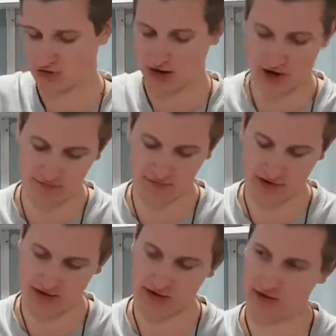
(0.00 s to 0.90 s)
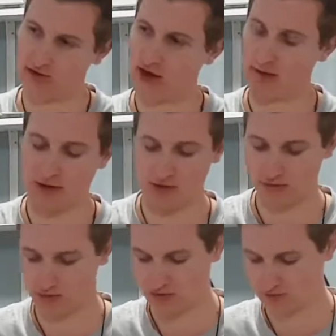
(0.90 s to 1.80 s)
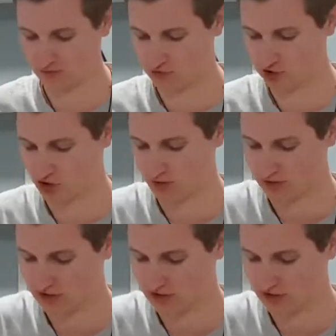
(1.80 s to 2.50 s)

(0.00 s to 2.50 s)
the knife in and it came out a bit doughy.